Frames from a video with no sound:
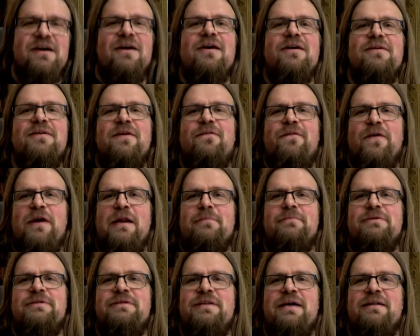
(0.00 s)
are the
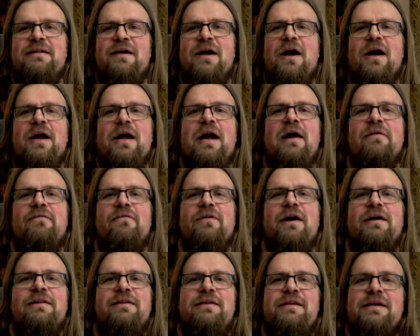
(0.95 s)
films that I have
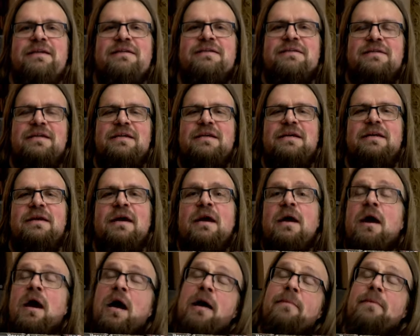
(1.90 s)
not yet seen.
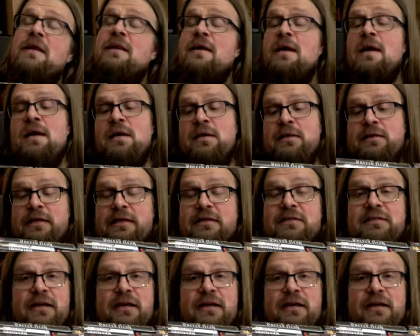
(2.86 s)
I mean, there's